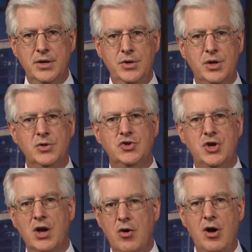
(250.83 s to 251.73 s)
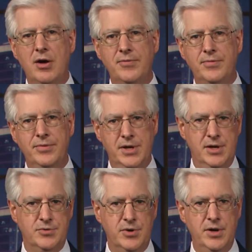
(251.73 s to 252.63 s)
you can check off the
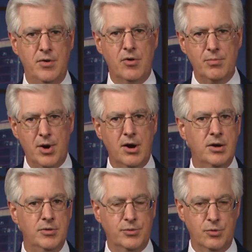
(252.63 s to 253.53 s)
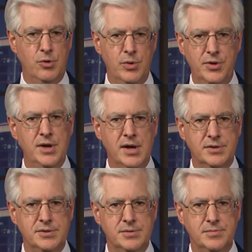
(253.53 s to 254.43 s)
entry or mark through it with an
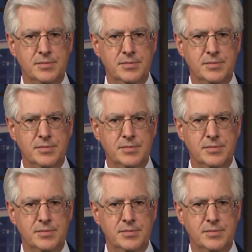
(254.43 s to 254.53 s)
X.